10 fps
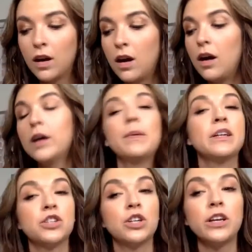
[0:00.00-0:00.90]
I'm
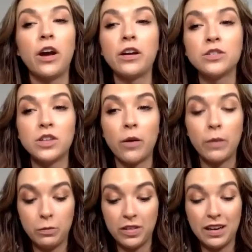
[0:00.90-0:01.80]
actually going to go
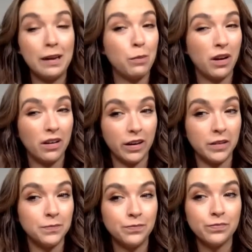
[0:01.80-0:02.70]
in with a lip liner.
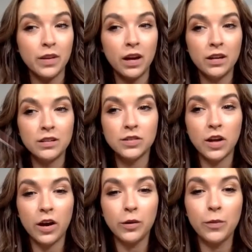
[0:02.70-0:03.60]

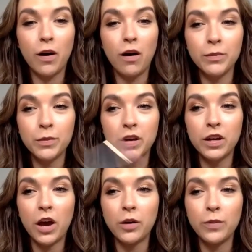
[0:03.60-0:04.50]
So I'm going to
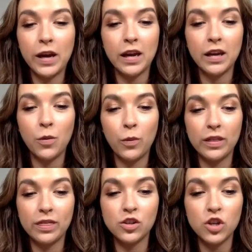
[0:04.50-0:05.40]
go in
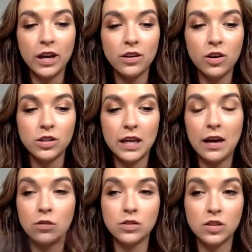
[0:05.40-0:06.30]
with the Jane
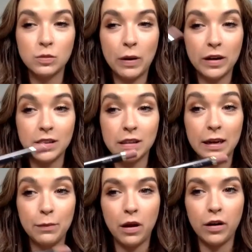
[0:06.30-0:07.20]
Iredale Spice
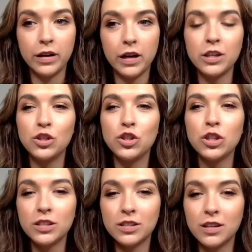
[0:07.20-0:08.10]
Lip Liner,
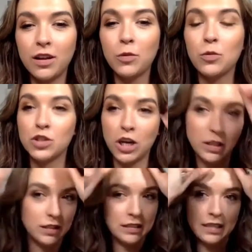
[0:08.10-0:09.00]
just like what
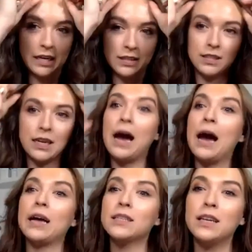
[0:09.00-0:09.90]
Josie says, to
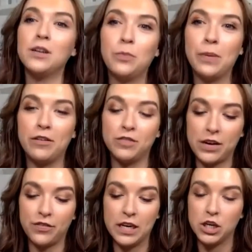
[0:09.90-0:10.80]
add a little bit of
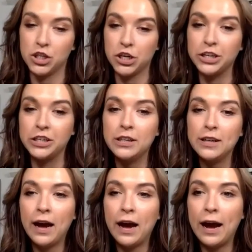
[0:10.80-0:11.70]
definition
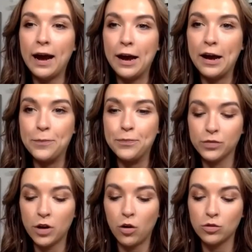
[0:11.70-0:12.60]

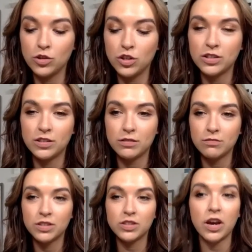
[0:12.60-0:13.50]
on just
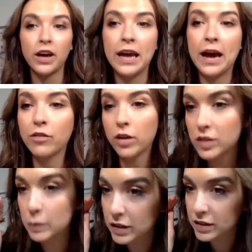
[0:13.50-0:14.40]
certain
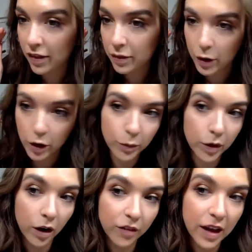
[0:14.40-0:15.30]
areas, because at the
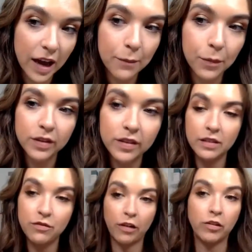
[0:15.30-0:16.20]
moment I've kept my
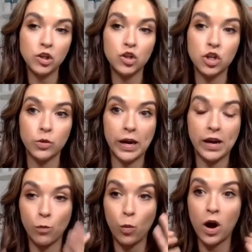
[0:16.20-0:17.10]
skin very dewy.
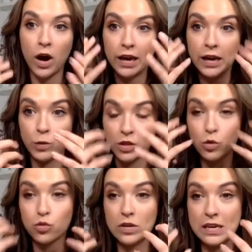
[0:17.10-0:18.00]
I'm working with
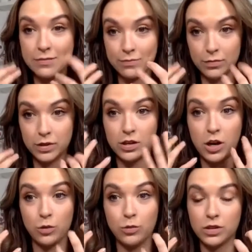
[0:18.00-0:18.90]
cream
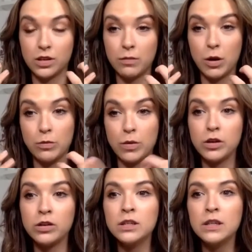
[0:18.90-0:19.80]
tones at the
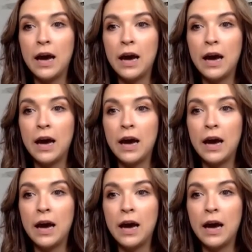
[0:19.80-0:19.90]
moment,